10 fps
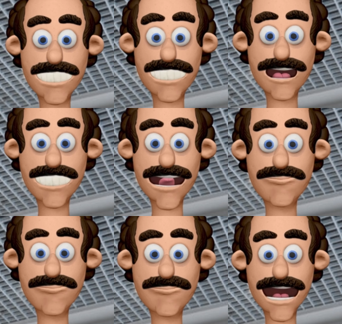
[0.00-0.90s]

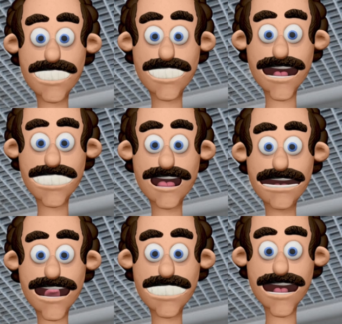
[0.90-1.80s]
commercial, and
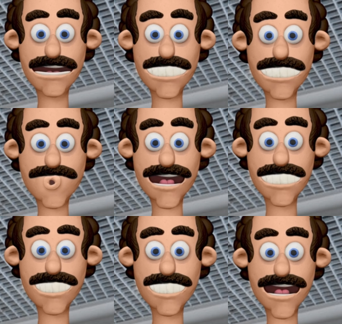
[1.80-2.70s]
industrial settings to
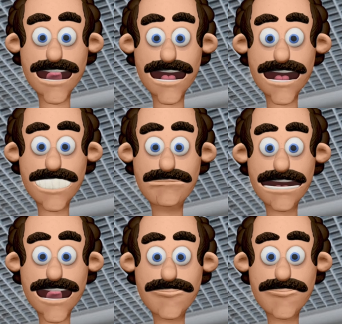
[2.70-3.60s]
enhance aesthetic
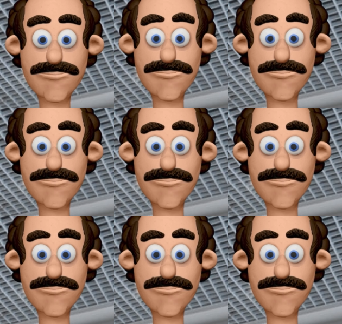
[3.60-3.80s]
appeal,